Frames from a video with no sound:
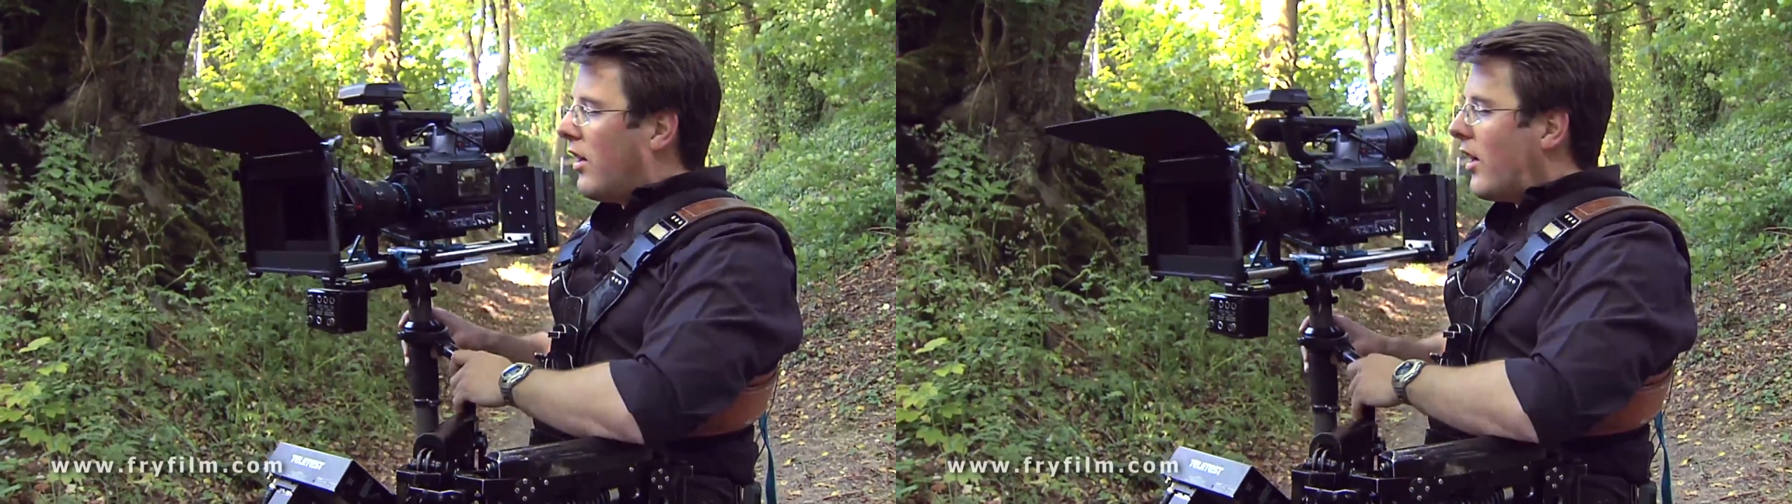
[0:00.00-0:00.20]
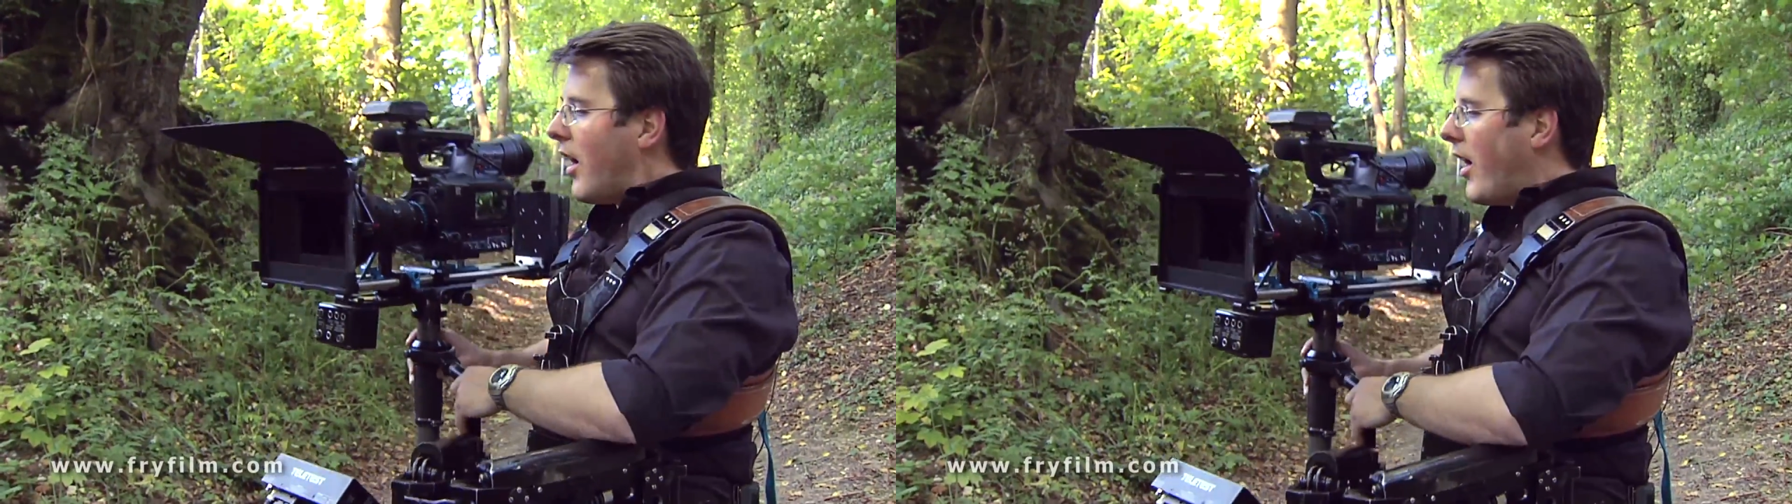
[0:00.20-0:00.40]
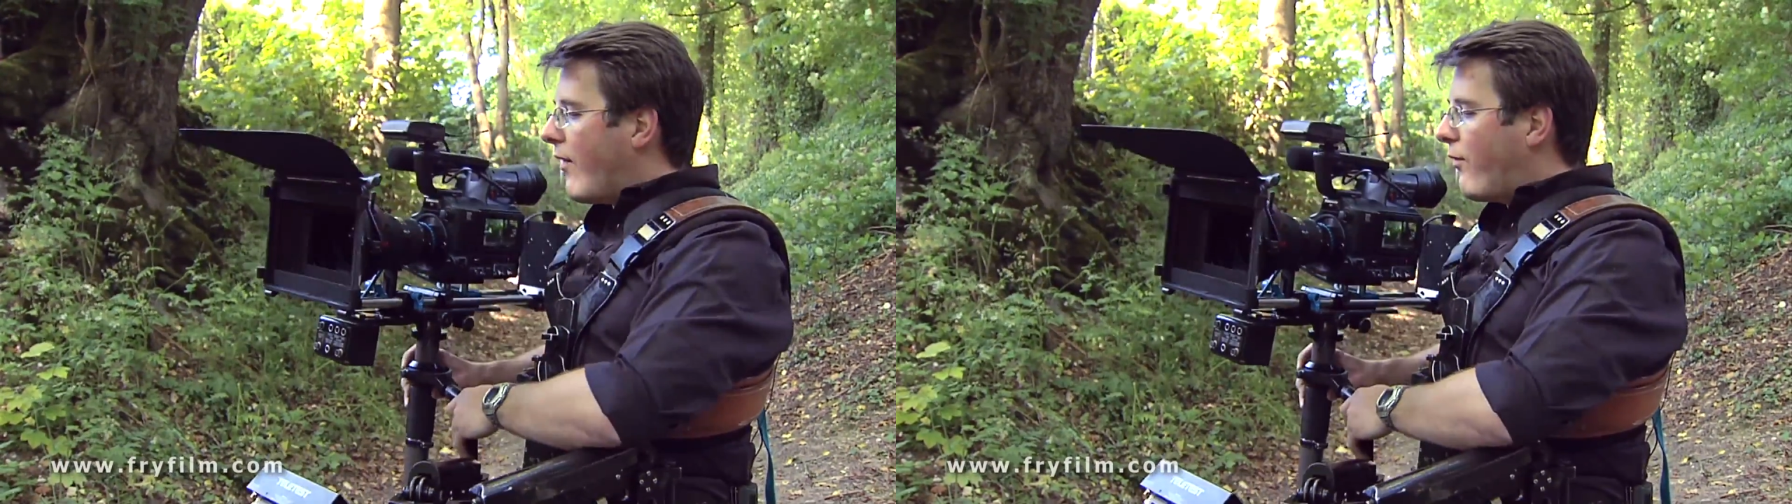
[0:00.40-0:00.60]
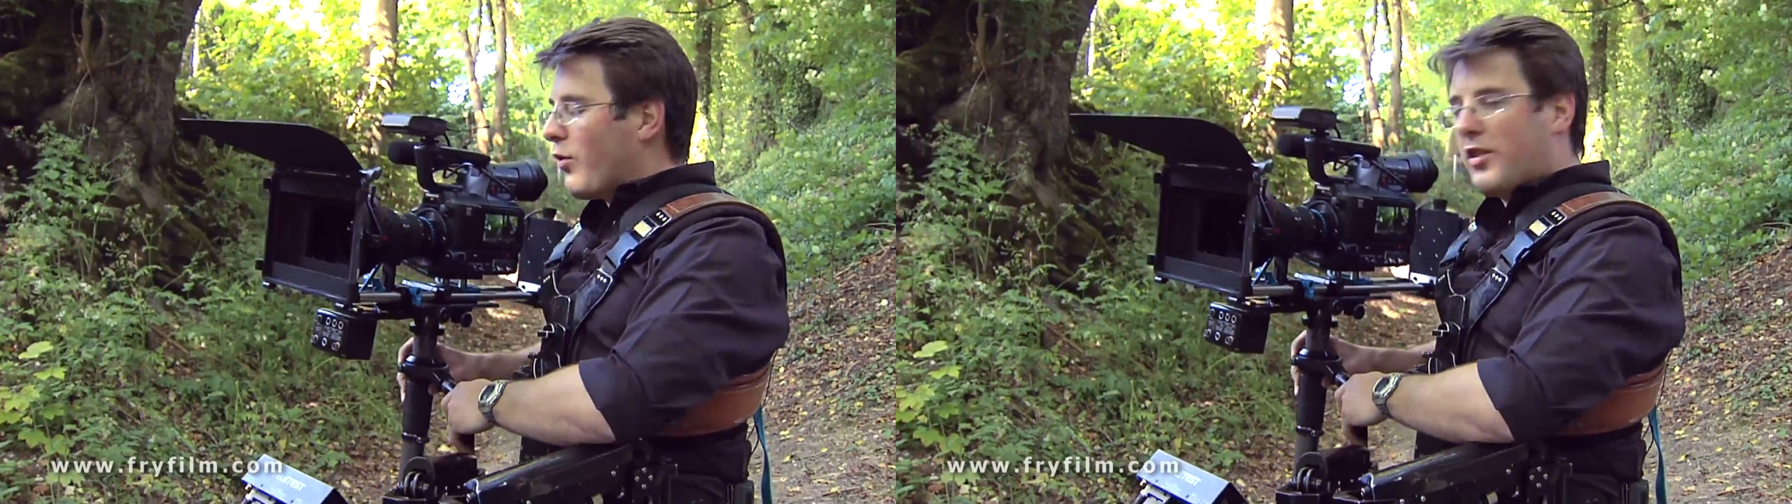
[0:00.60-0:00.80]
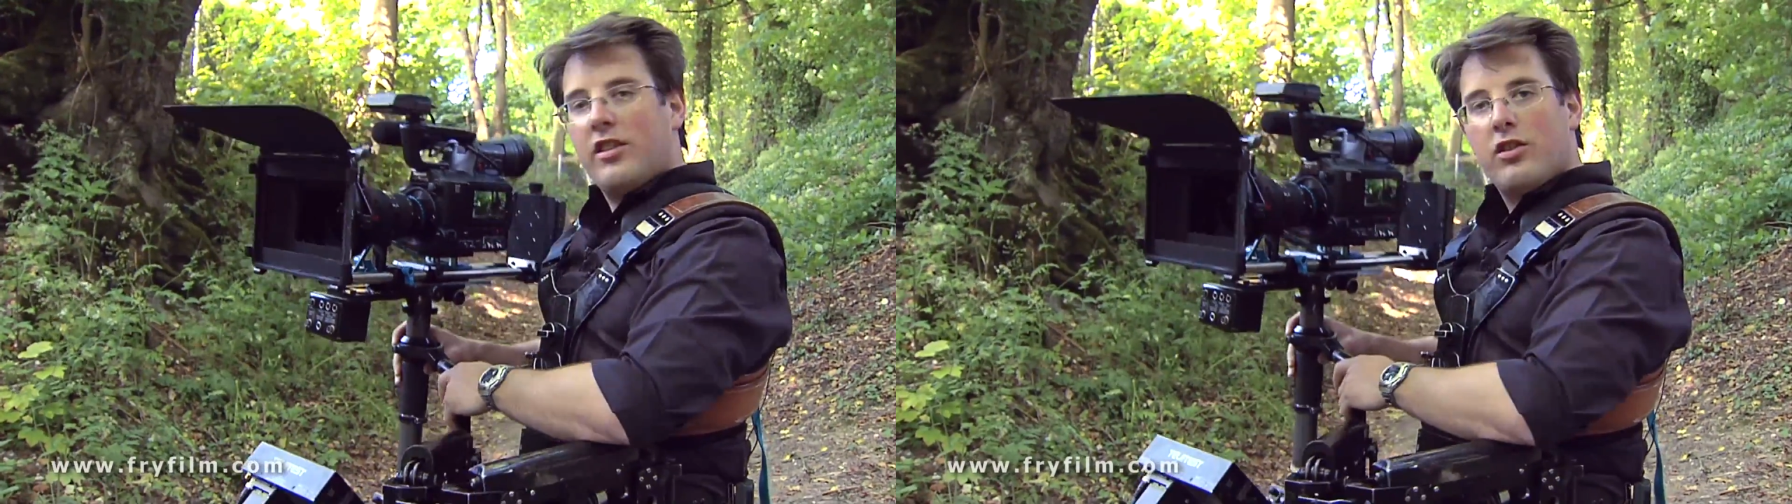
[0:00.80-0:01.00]

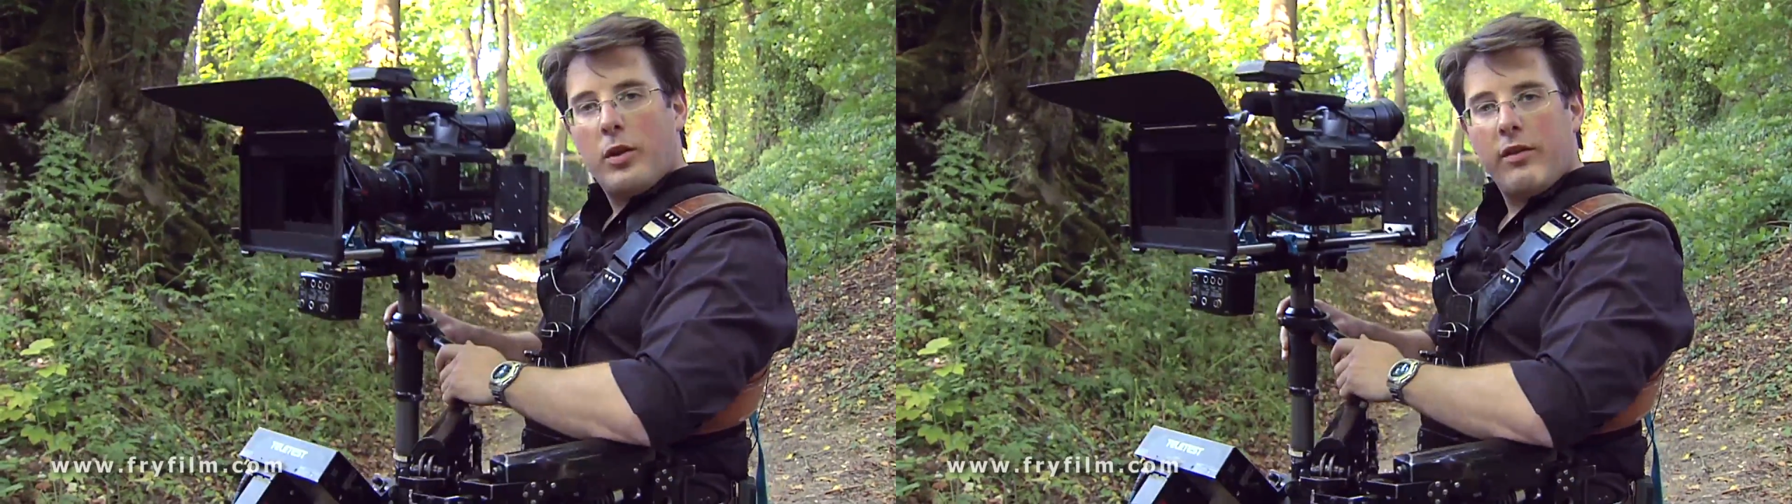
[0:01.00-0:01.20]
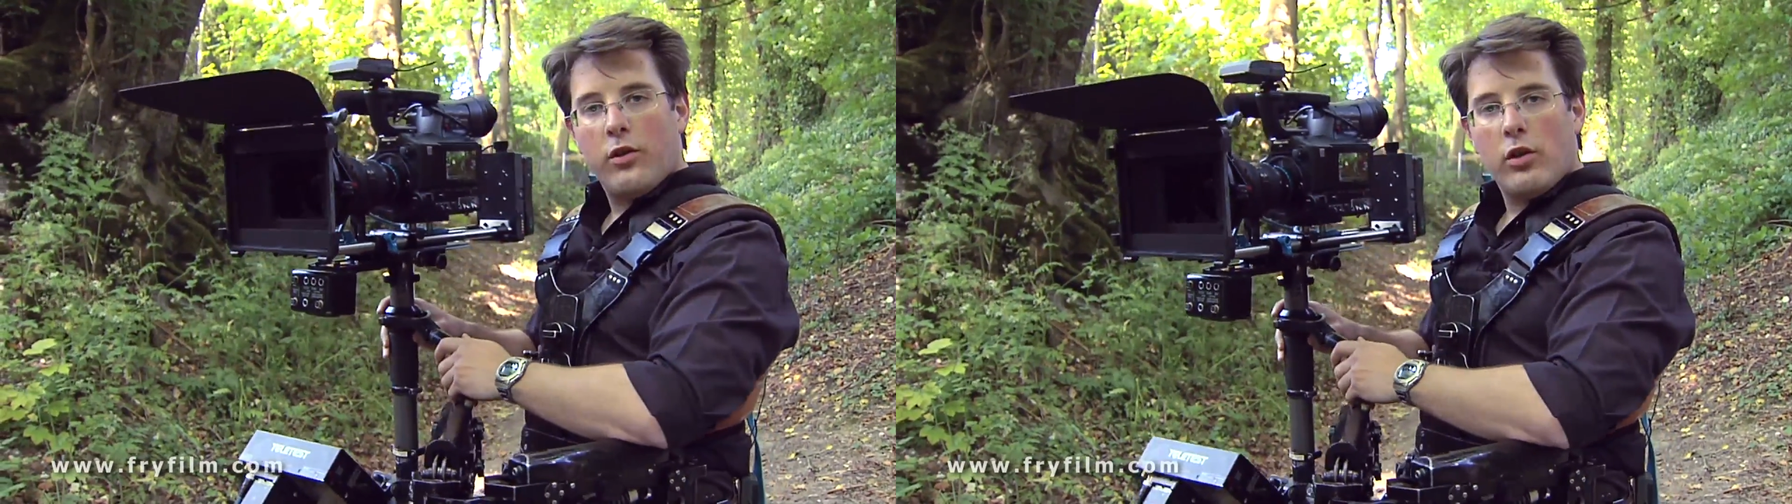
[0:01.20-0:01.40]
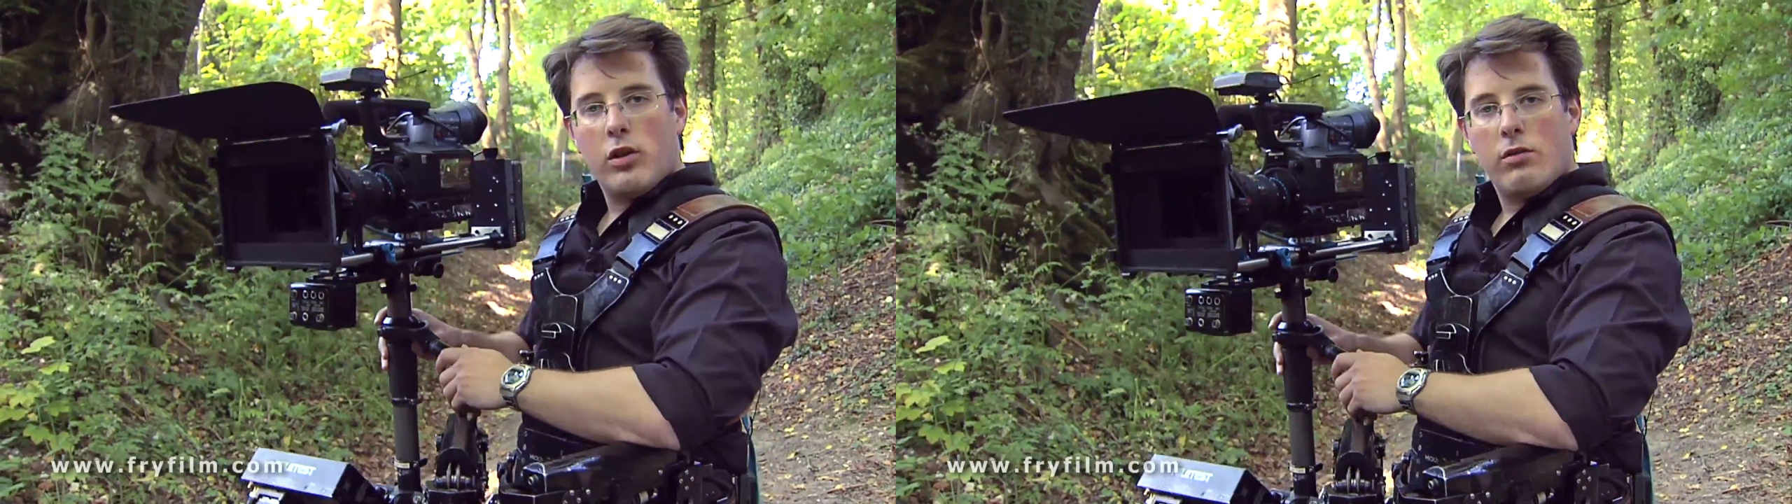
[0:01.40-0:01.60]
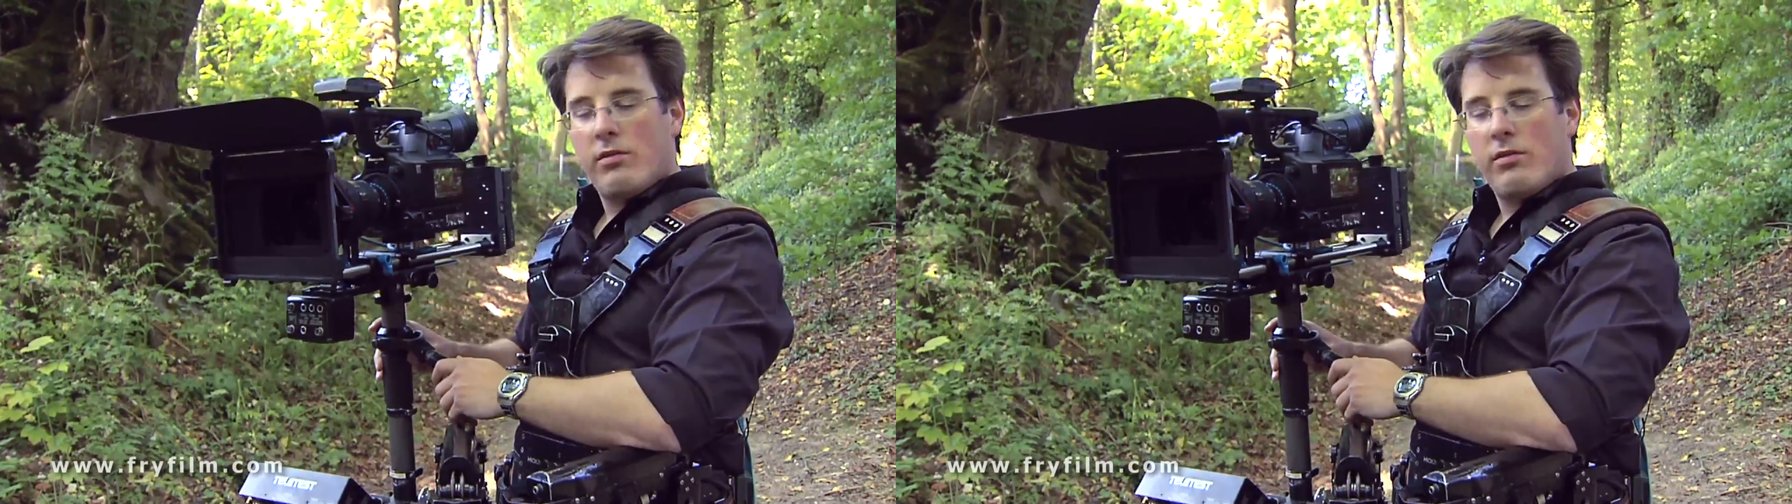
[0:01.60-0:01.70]
14-24